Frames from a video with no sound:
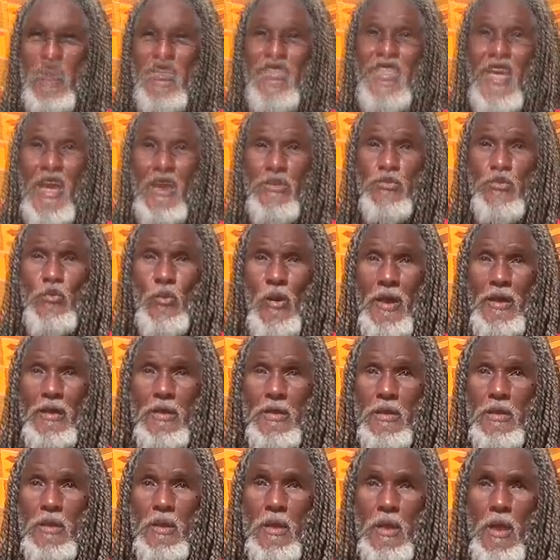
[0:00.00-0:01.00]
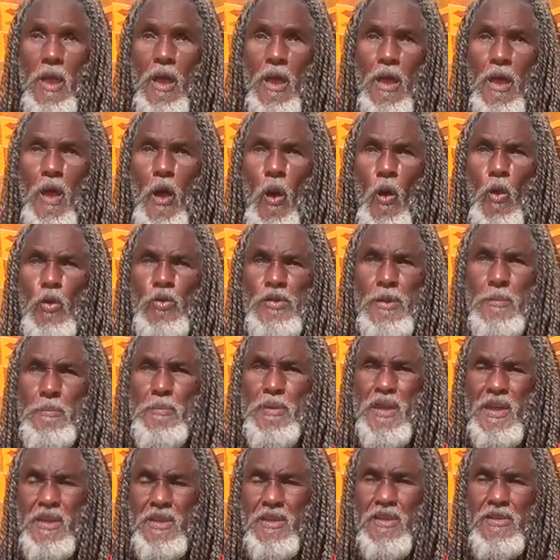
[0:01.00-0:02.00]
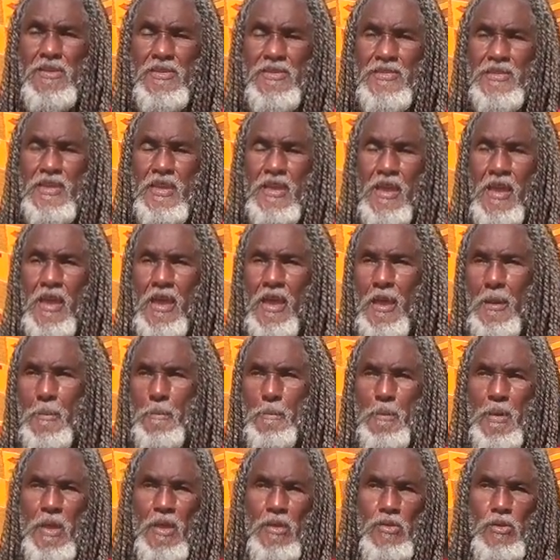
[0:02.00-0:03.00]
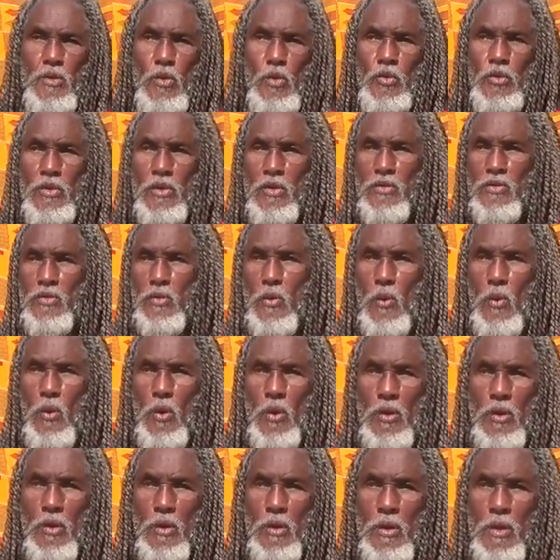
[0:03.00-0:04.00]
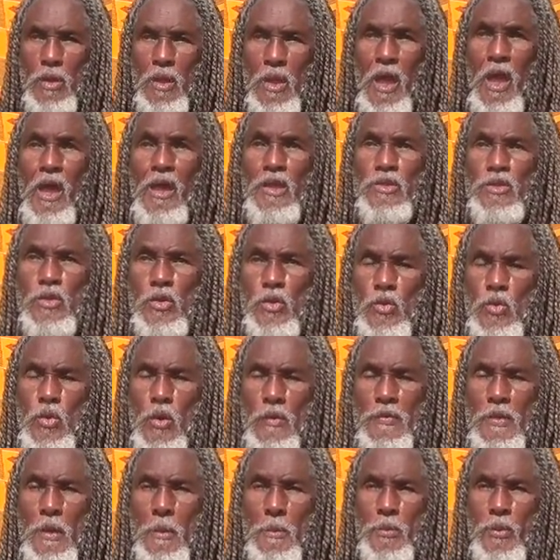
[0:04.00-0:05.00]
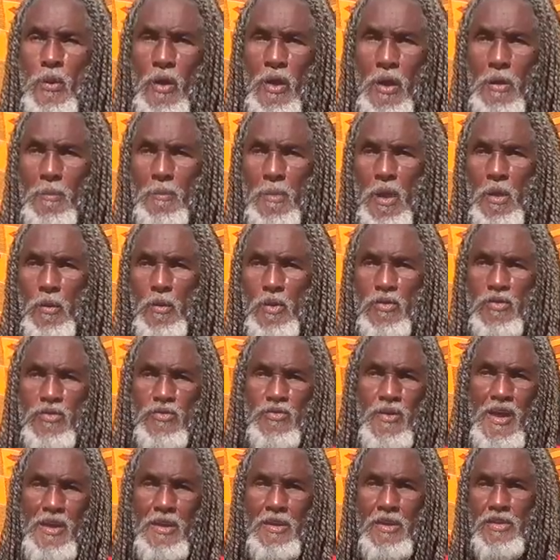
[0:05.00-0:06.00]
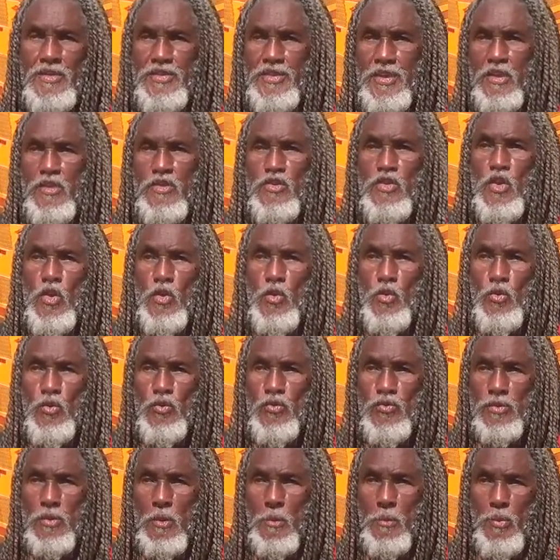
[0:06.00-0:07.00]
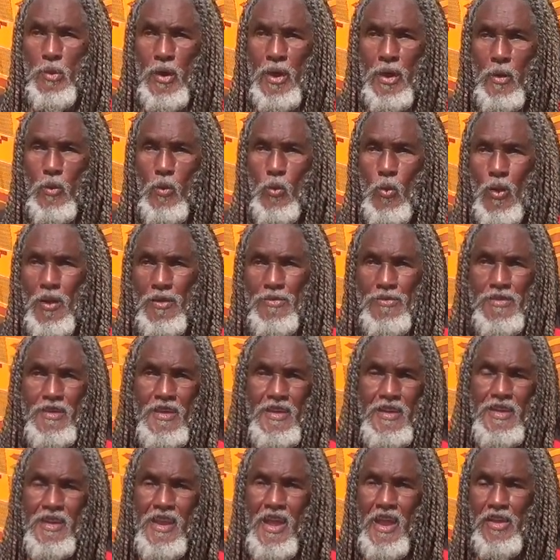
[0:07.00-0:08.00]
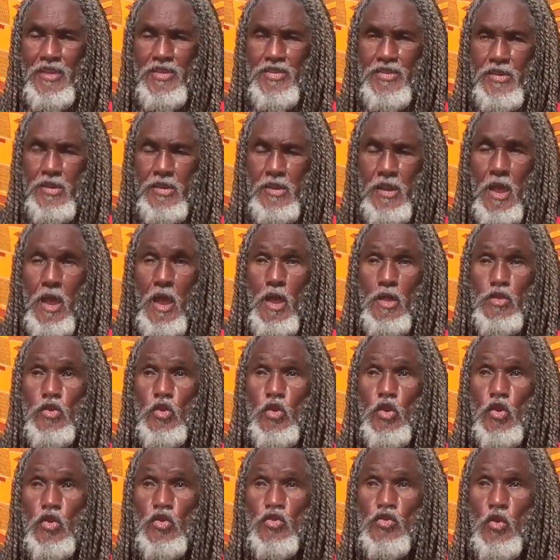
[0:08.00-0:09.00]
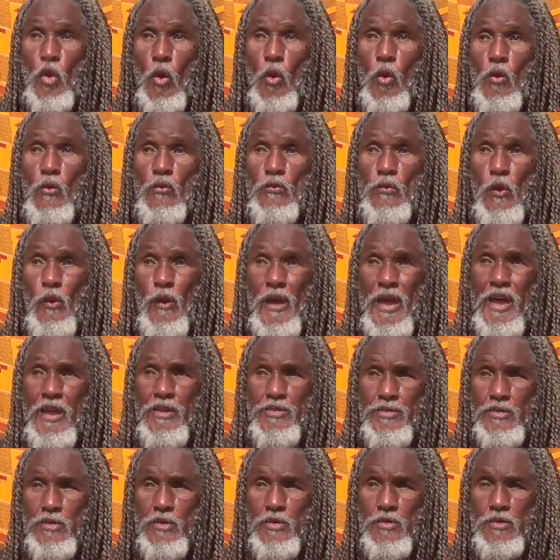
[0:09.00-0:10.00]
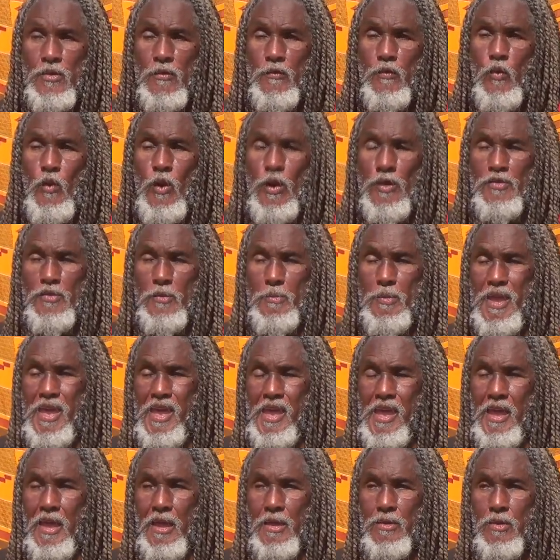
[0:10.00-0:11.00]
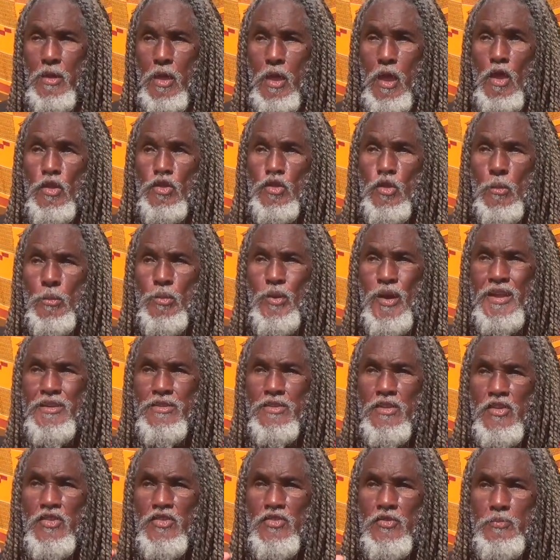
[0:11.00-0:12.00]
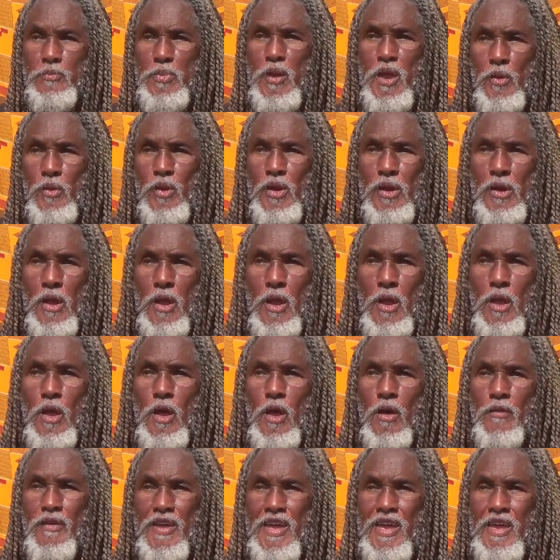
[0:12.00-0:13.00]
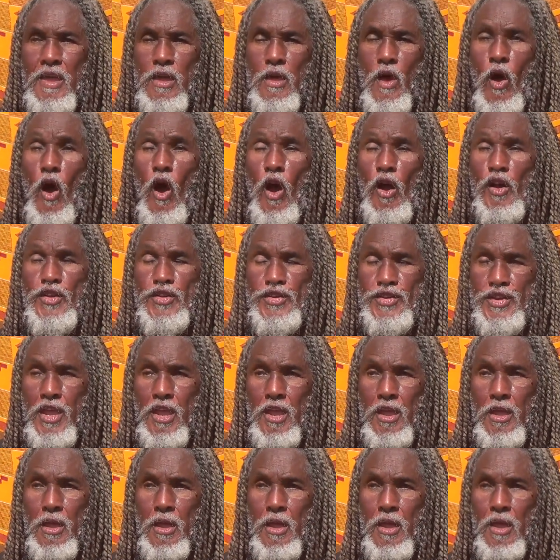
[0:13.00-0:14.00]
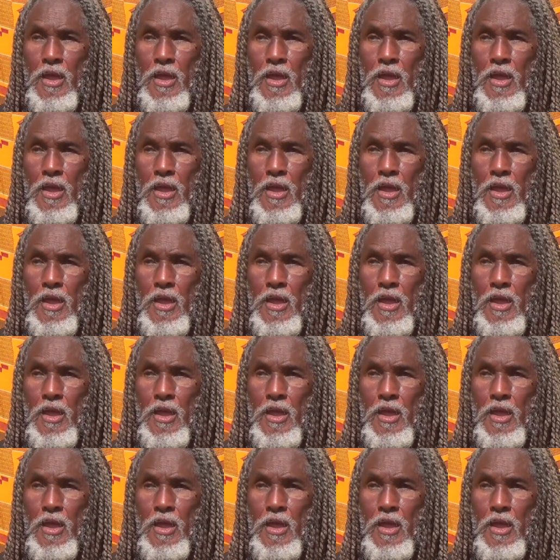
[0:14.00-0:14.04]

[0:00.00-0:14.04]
That's right, codependency and mental disorder, two of the primary strategies used to break one's connection to the soulful essence of one's being, to break the spirit of he or she,